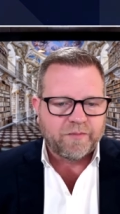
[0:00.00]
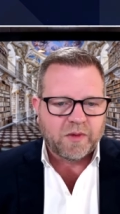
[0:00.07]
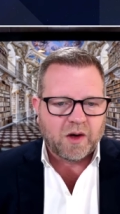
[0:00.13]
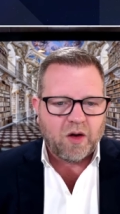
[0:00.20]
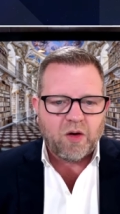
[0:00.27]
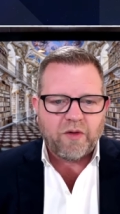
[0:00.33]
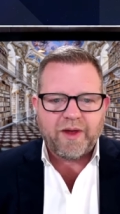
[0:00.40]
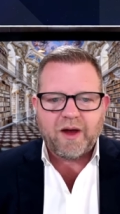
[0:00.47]

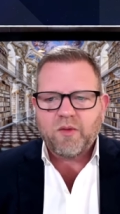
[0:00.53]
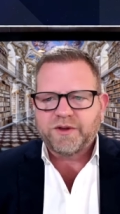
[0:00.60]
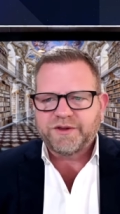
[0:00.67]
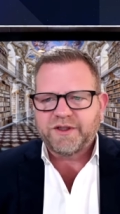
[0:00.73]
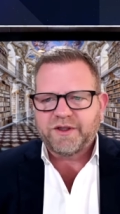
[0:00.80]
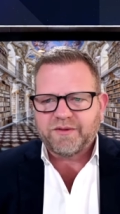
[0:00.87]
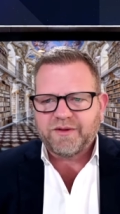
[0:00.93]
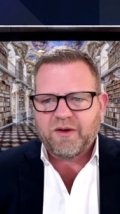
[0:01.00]
Oh, that
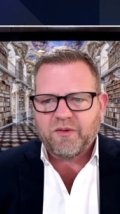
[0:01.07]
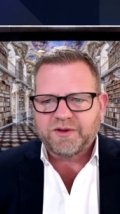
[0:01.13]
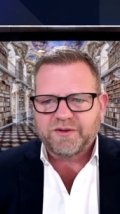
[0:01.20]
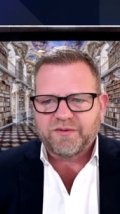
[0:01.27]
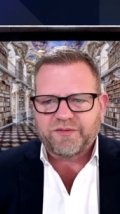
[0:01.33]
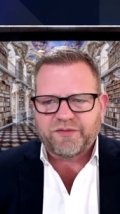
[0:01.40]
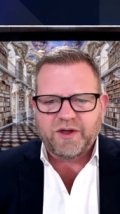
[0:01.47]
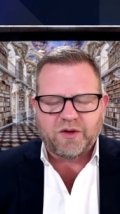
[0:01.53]
wasn't that
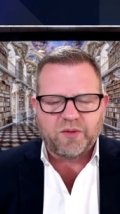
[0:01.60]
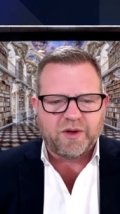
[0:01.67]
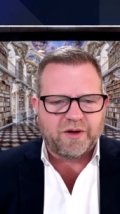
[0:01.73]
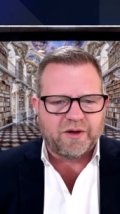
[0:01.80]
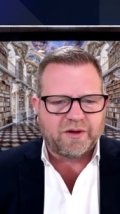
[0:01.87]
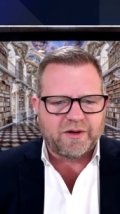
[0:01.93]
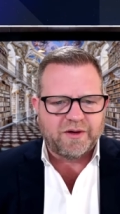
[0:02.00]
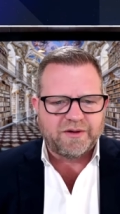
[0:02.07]
wasn't frequent
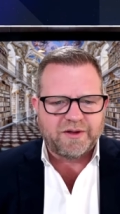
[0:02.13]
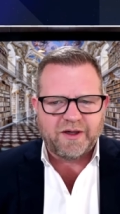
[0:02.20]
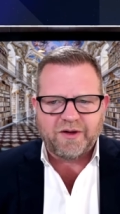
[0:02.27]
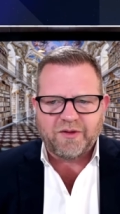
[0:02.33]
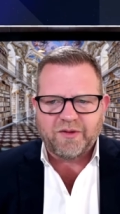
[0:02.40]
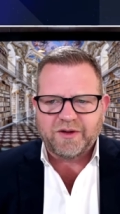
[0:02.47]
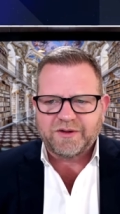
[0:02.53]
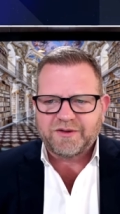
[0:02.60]
or
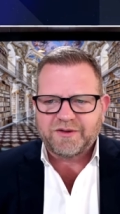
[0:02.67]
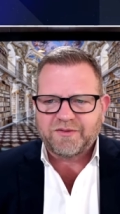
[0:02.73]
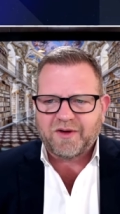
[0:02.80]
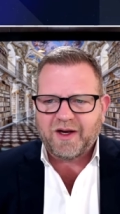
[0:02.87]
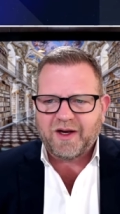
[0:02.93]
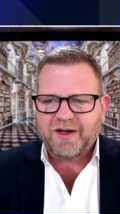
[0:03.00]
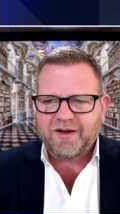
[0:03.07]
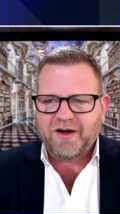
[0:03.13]
continuous,
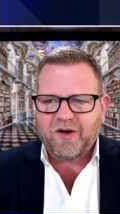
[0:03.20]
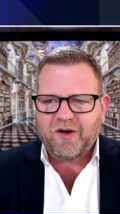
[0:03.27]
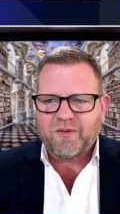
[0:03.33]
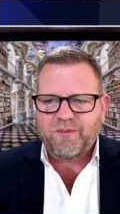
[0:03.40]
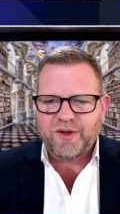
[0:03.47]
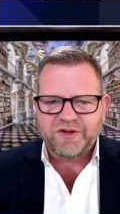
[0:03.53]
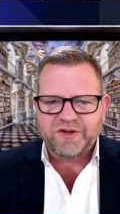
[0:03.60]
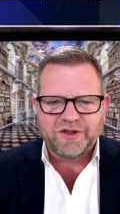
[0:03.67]
right? You know,
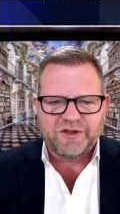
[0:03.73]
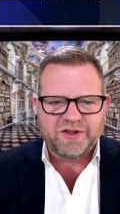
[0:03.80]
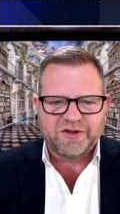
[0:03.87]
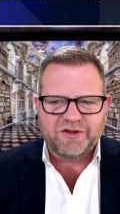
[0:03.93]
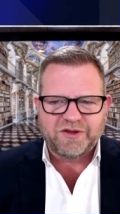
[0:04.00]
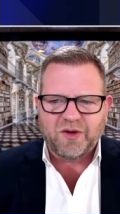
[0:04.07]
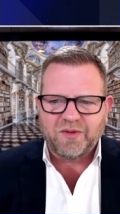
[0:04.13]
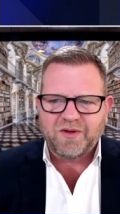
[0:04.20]

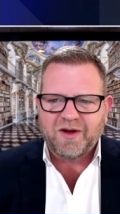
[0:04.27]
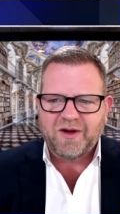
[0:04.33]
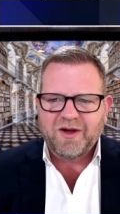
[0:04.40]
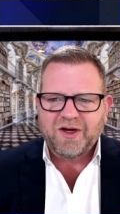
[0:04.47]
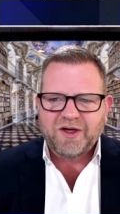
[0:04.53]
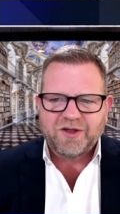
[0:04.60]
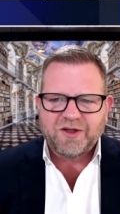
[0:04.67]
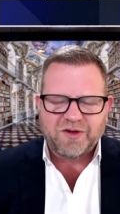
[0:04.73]
businesses don't
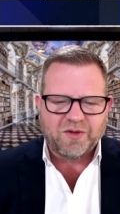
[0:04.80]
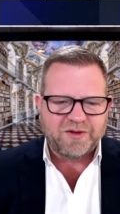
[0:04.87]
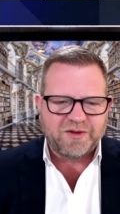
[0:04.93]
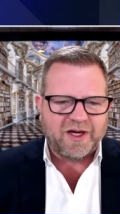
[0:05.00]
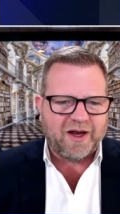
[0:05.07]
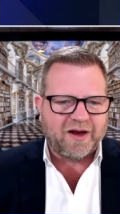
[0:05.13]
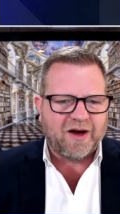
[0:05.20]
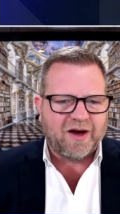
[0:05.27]
don't
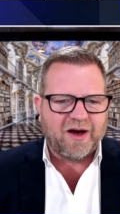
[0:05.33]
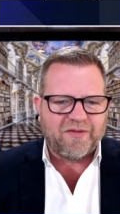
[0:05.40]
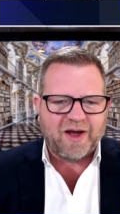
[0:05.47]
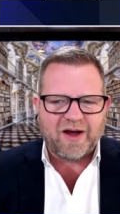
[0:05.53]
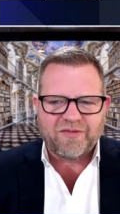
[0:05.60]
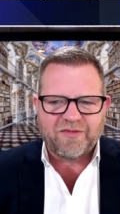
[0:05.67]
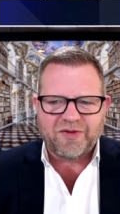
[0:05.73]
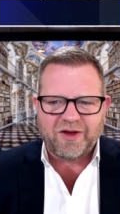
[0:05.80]
take off
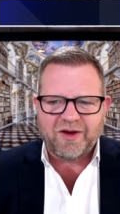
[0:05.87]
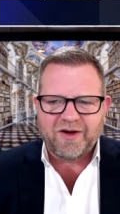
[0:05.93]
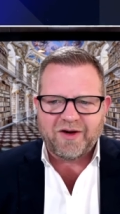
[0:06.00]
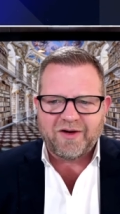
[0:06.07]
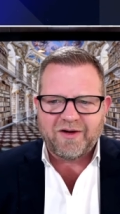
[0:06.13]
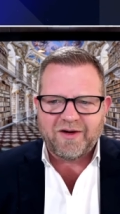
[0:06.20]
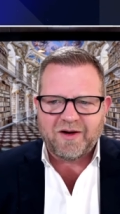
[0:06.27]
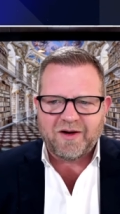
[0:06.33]
half the
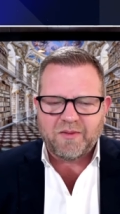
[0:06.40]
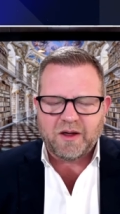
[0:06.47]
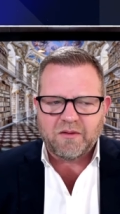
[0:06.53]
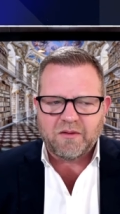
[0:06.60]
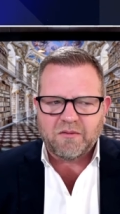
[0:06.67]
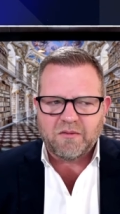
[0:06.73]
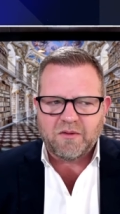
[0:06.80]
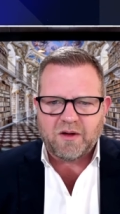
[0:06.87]
year. I'm like,
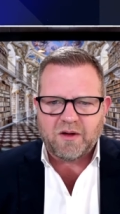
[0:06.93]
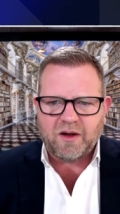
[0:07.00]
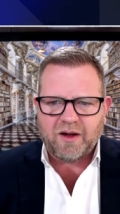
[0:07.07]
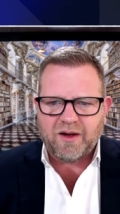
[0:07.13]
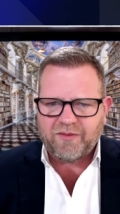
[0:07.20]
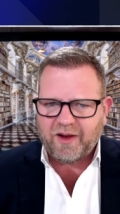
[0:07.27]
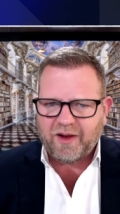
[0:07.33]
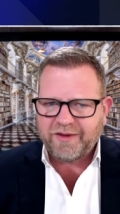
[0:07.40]
I
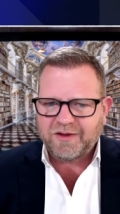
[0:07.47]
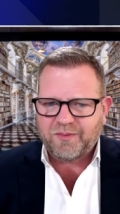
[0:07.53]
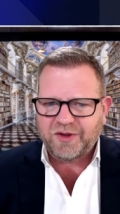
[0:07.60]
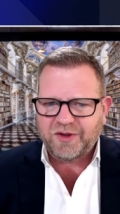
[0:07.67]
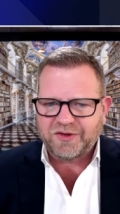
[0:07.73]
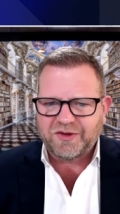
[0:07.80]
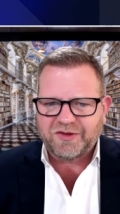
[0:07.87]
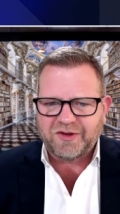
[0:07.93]
have lots of
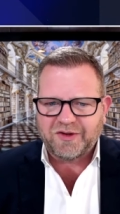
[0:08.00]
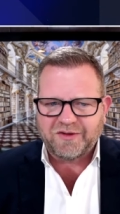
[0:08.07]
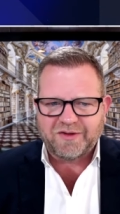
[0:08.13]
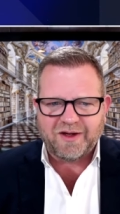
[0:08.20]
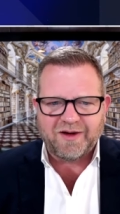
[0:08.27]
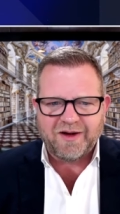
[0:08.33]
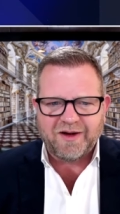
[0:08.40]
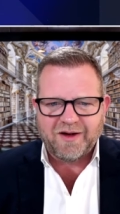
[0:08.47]
businesses
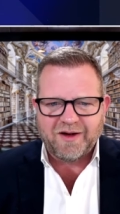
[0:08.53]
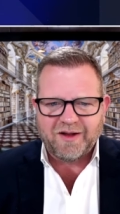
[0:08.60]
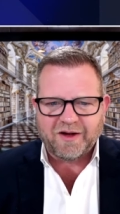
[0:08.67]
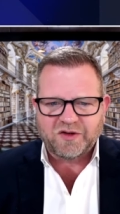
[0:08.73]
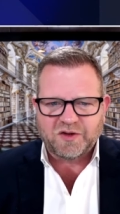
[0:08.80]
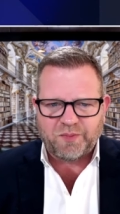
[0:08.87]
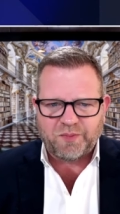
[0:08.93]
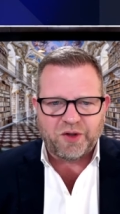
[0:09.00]
that like
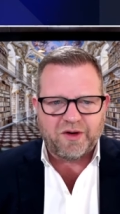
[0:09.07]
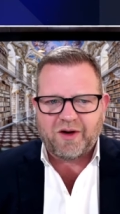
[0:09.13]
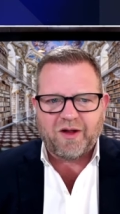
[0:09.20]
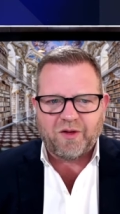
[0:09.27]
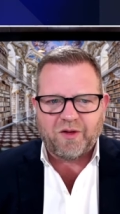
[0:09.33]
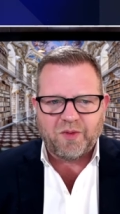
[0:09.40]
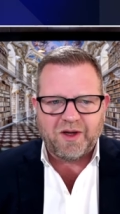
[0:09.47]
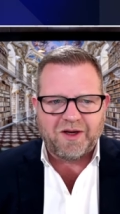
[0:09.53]
Spirit
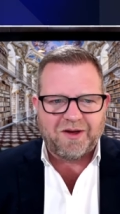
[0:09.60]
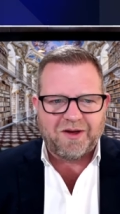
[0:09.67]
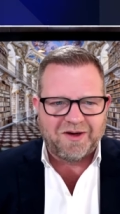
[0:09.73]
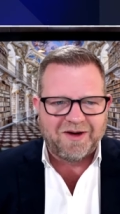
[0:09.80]
Halloween,